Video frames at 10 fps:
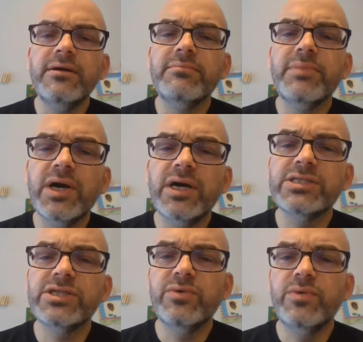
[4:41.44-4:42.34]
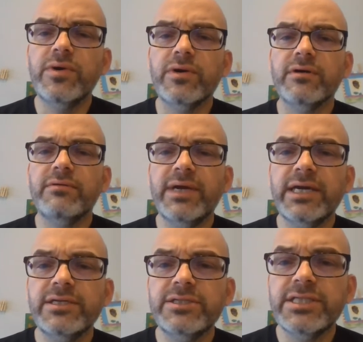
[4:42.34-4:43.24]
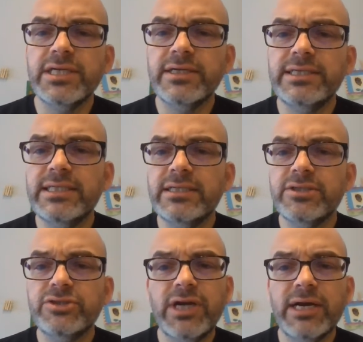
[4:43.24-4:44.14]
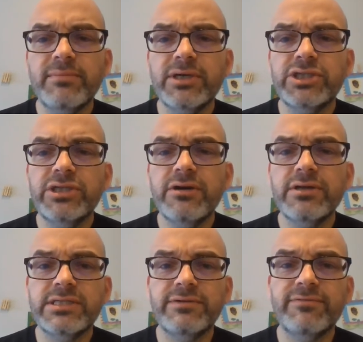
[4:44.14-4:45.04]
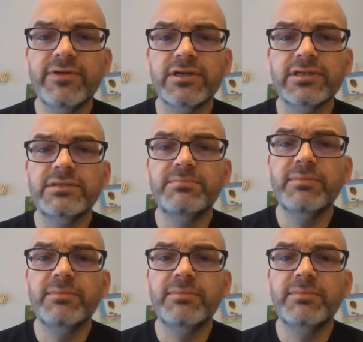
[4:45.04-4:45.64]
Because of the war, Wegener's theory didn't attract much notice at first,